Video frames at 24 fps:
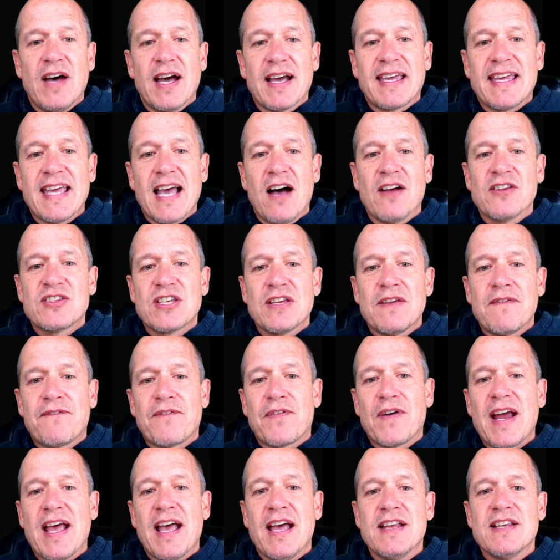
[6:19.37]
Accounts and
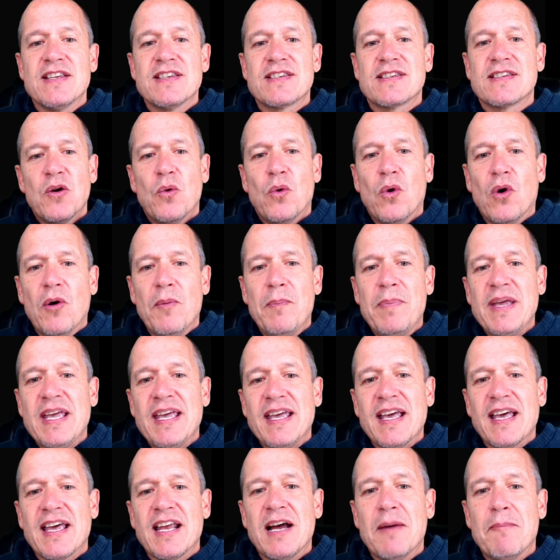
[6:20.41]
friends will
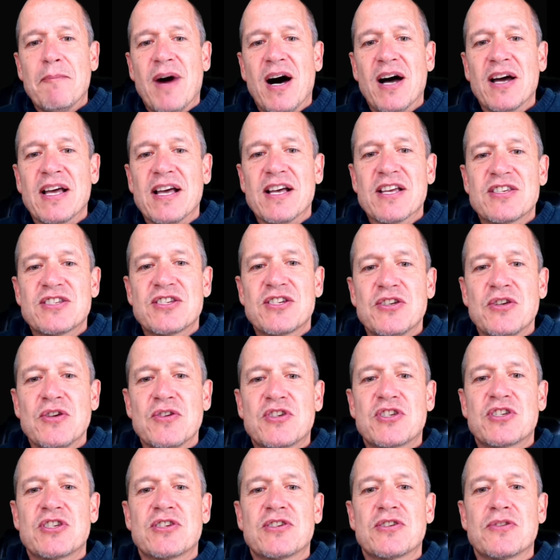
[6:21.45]
be in Among Us 2
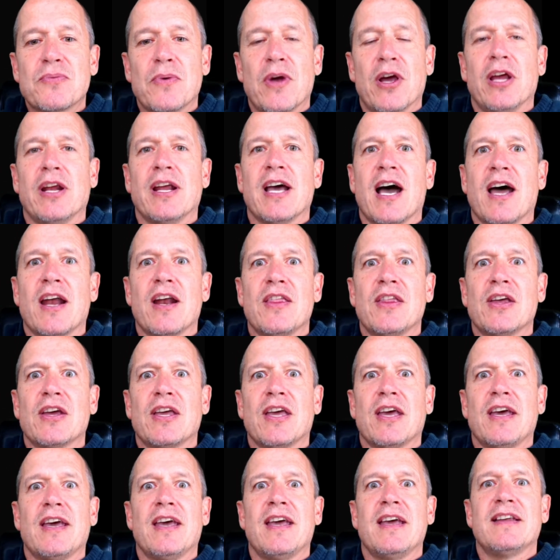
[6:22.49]
straight out of the
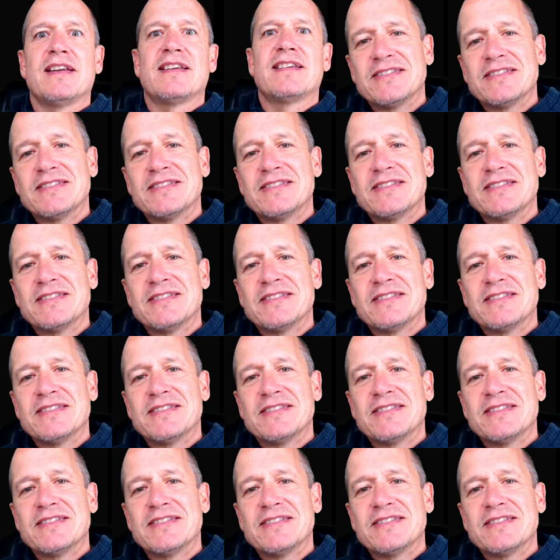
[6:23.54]
gate.